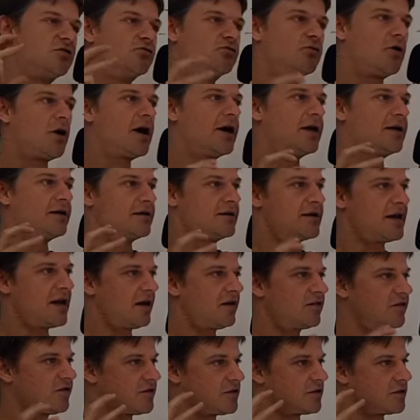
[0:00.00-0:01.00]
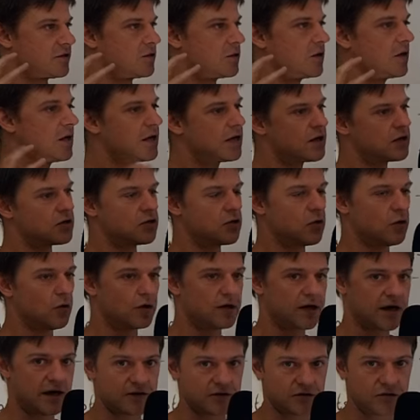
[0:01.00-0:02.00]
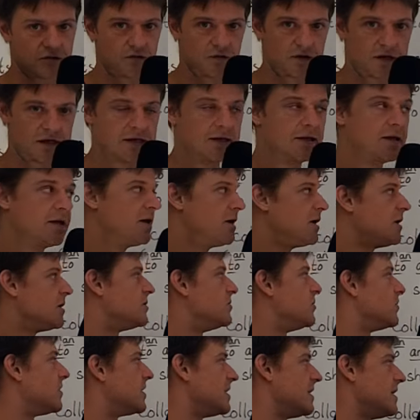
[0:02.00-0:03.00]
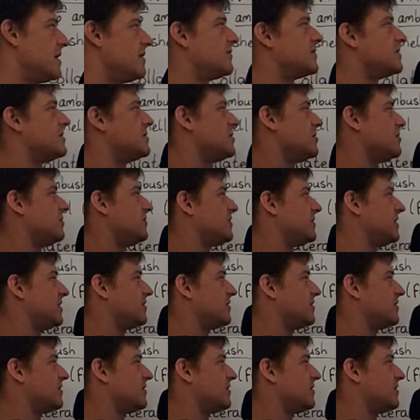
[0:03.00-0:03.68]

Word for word: is right next to your country you can even use